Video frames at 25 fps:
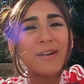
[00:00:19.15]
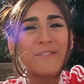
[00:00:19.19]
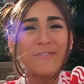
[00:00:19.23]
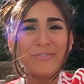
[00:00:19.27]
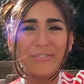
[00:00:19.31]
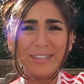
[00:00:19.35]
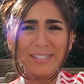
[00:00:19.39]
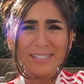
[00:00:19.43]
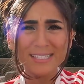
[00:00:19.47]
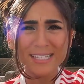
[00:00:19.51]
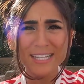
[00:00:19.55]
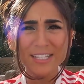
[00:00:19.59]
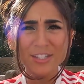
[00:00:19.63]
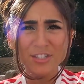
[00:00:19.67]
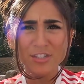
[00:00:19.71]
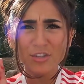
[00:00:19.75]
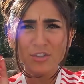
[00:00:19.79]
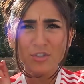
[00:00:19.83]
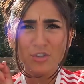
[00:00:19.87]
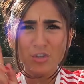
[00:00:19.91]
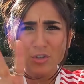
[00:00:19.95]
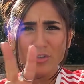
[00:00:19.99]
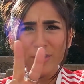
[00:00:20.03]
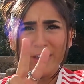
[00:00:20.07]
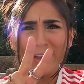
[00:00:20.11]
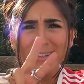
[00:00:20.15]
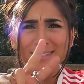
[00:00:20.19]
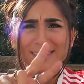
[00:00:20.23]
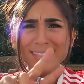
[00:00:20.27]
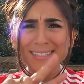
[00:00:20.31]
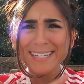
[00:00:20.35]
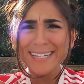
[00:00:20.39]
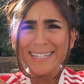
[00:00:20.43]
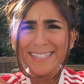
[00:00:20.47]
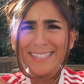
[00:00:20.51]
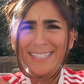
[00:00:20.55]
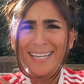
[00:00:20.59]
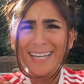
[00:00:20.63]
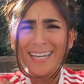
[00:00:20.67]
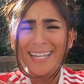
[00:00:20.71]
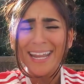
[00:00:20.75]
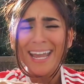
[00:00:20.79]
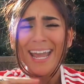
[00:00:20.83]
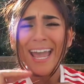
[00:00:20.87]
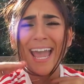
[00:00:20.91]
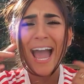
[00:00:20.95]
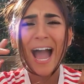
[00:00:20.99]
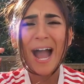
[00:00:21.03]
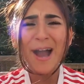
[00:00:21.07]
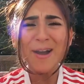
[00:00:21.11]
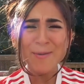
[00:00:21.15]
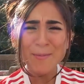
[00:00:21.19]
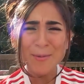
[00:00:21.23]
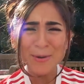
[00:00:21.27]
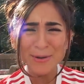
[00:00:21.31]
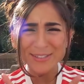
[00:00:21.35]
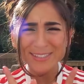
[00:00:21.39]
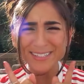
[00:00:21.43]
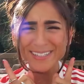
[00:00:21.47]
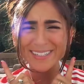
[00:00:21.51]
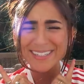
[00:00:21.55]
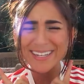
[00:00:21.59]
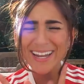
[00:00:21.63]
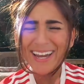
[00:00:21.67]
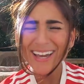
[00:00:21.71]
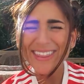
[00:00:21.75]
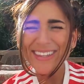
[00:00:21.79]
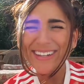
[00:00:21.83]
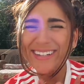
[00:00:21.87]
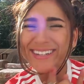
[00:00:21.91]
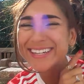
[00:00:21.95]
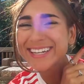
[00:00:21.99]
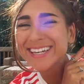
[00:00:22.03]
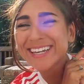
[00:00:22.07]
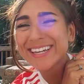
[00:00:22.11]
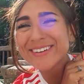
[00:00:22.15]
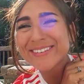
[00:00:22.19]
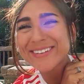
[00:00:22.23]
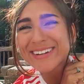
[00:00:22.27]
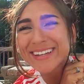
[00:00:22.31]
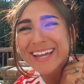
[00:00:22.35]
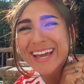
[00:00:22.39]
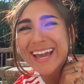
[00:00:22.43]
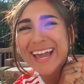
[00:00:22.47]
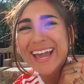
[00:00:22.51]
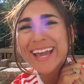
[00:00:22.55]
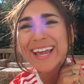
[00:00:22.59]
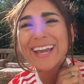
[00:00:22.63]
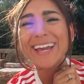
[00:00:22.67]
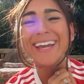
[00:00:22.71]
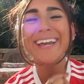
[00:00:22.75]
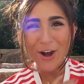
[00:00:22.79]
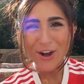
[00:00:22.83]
If this gets to 2,000 likes again, I will post another Q&A.